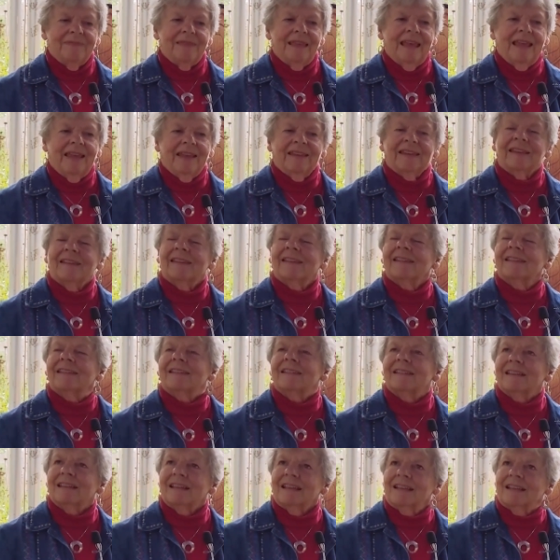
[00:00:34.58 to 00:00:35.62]
the
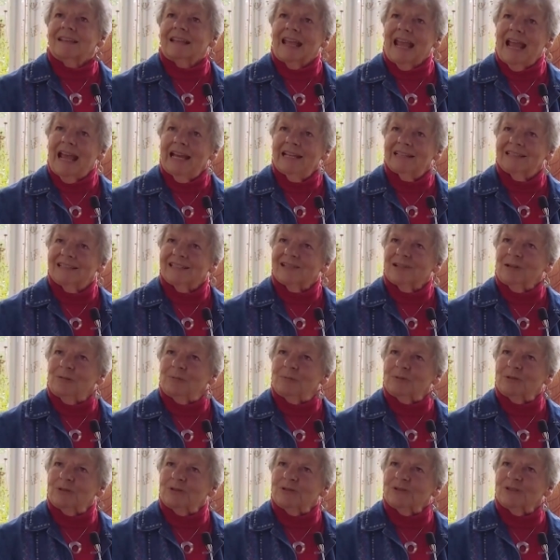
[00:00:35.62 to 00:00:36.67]
cat
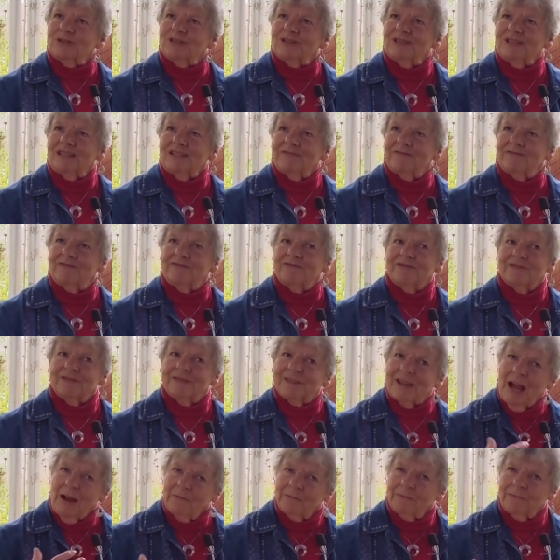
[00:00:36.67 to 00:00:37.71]
sculptures give
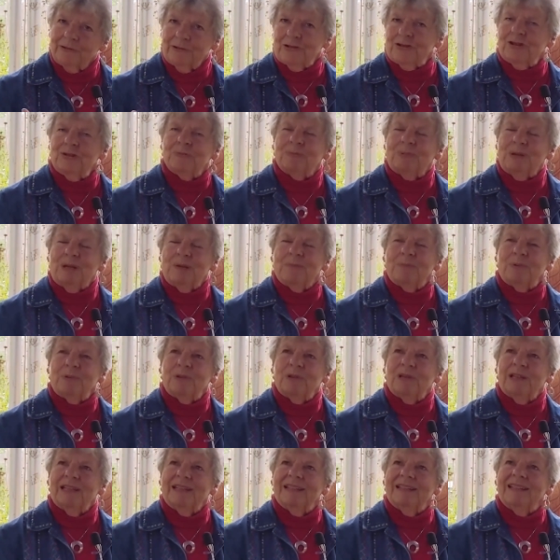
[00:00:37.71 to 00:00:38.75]
comfort to
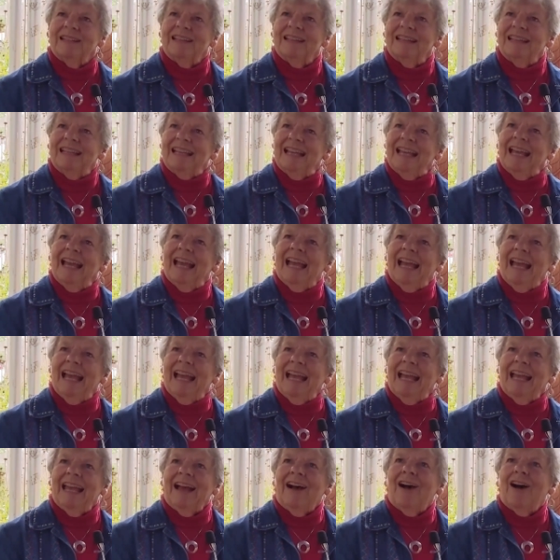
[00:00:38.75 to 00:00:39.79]
people, and
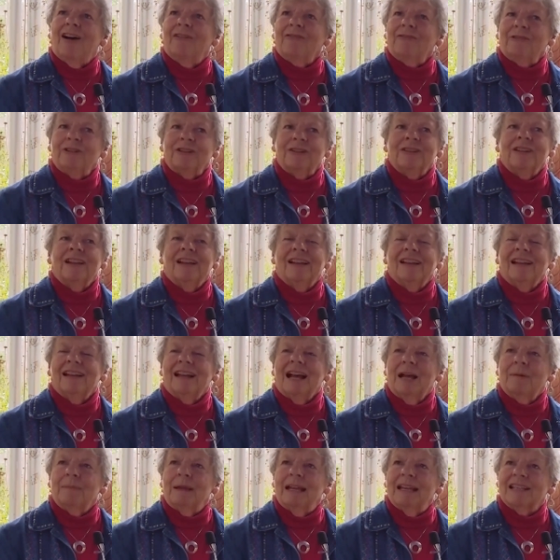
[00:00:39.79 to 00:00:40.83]
often
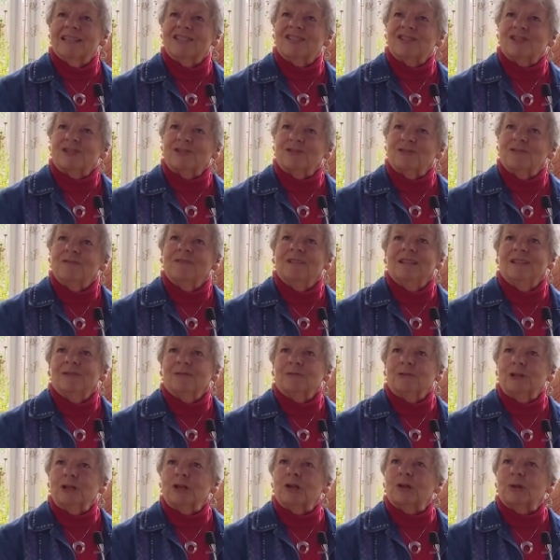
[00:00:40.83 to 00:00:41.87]
I'm asked to
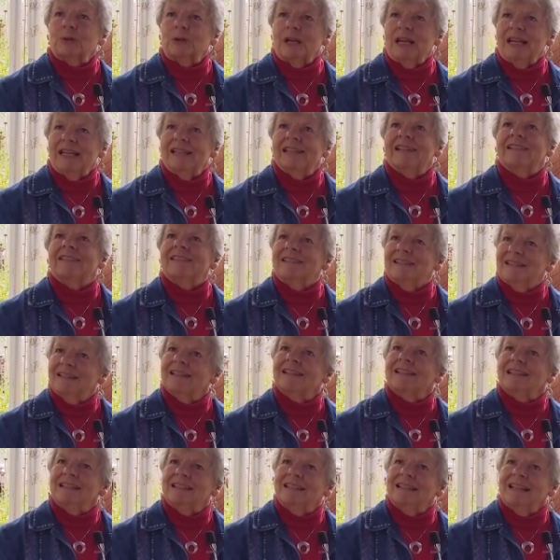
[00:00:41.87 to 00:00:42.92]
recreate a
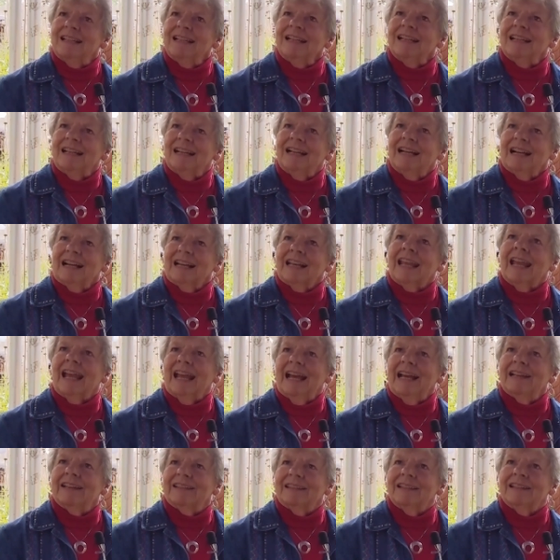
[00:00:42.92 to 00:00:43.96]

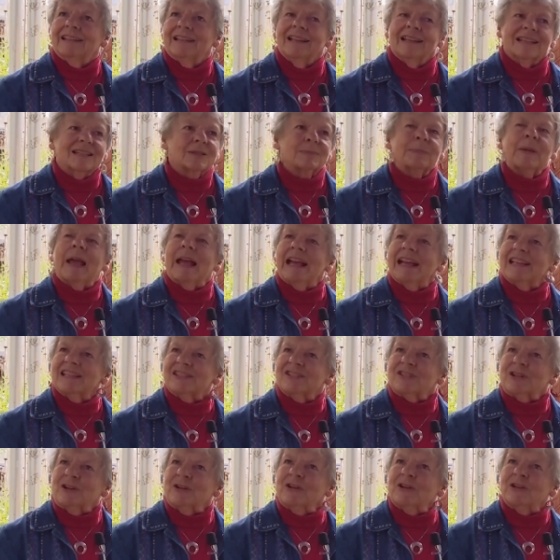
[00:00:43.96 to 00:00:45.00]
cat that has
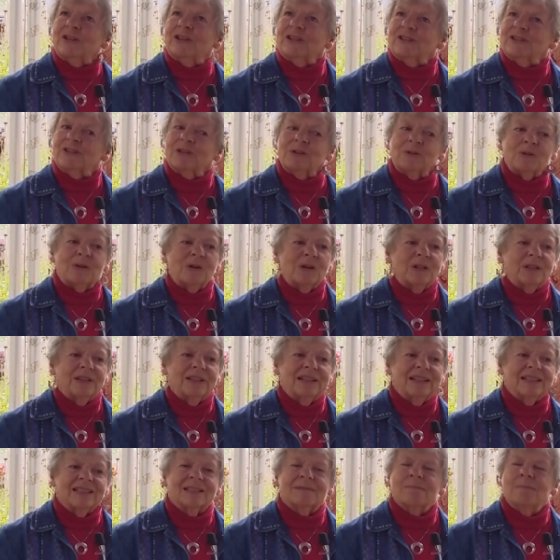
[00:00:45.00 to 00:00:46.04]
passed on and so on.
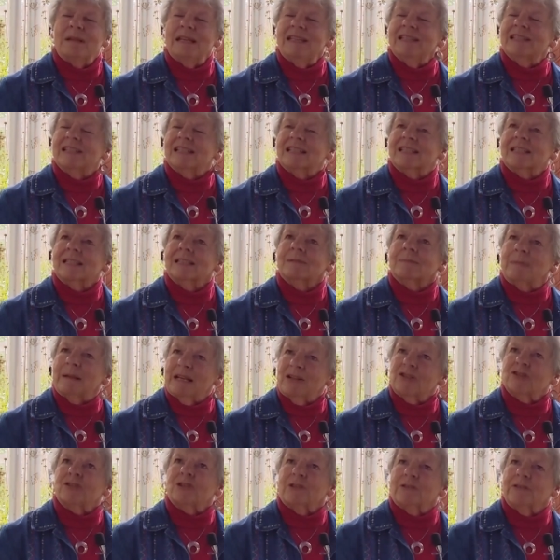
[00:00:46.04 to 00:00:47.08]
That means a
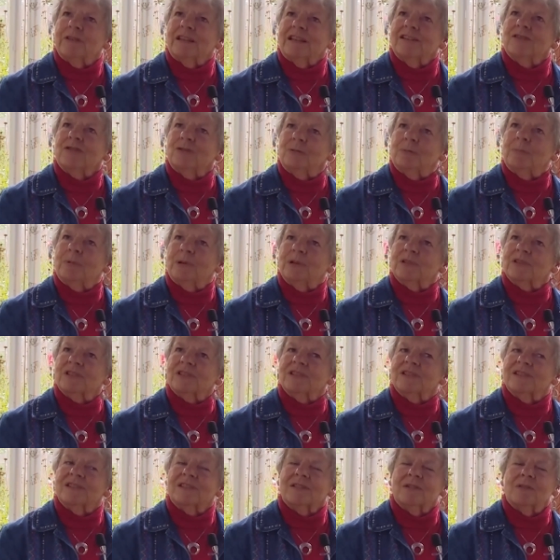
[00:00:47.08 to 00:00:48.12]
special thing to a
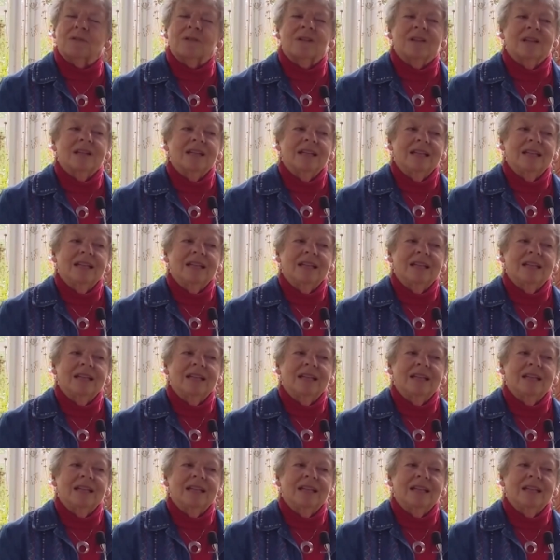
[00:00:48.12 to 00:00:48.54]
person. So